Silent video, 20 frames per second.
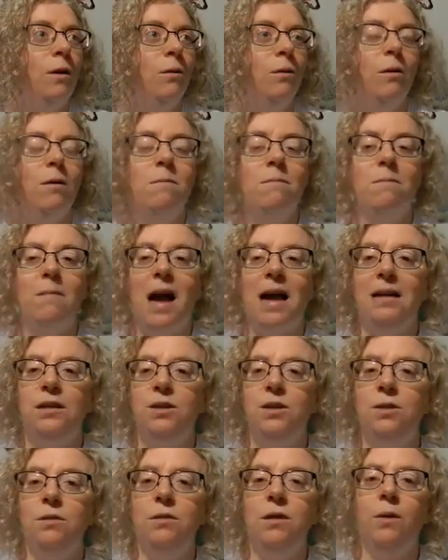
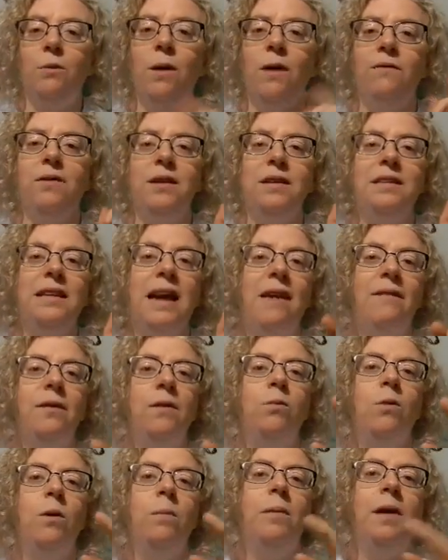Remind you that Reverend
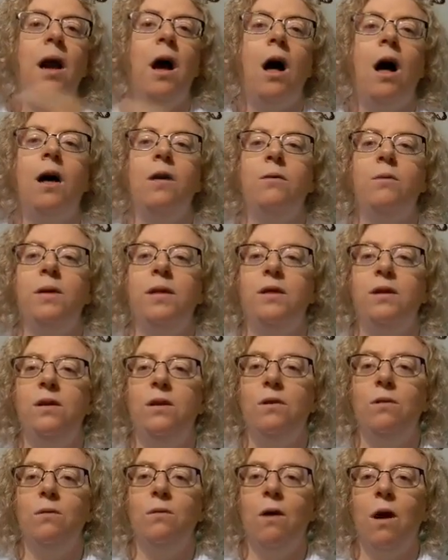David will be on with
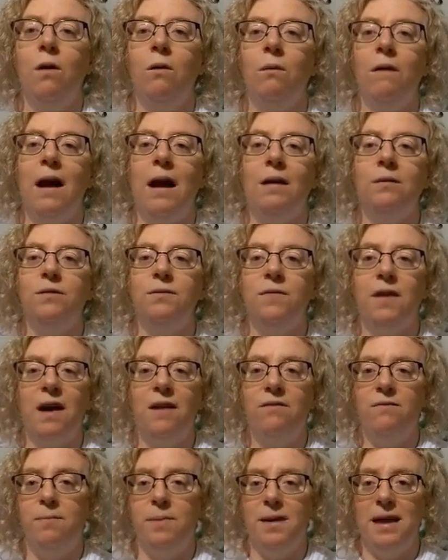you around
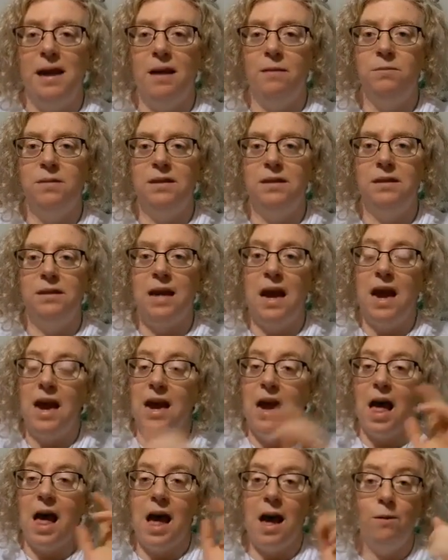5 p.m.
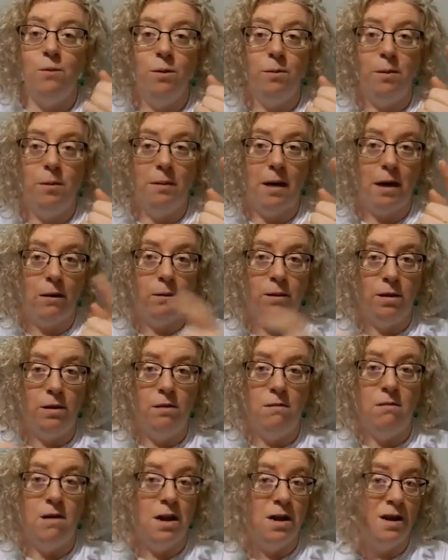today. I will be back with
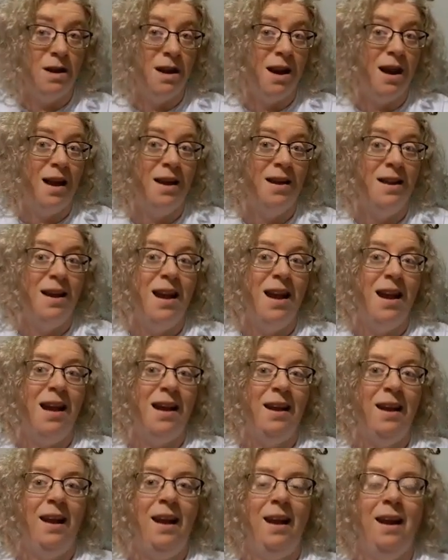you at 9
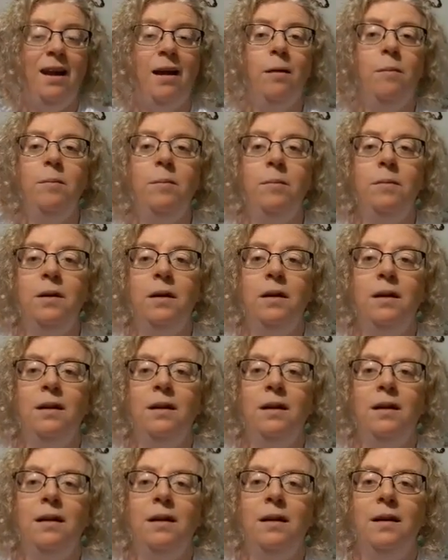a.m.
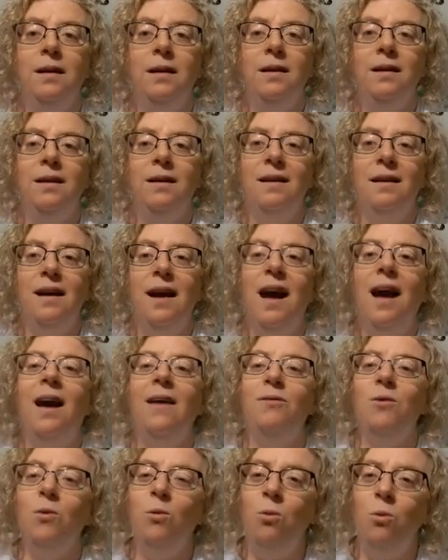
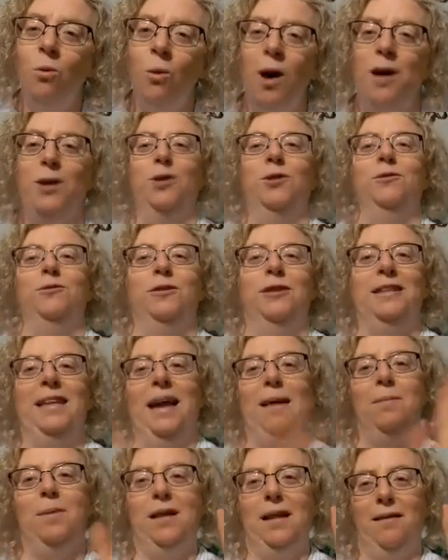Have a wonderful
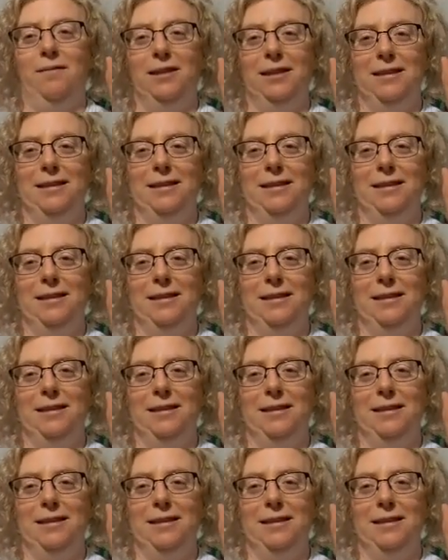day, beloved.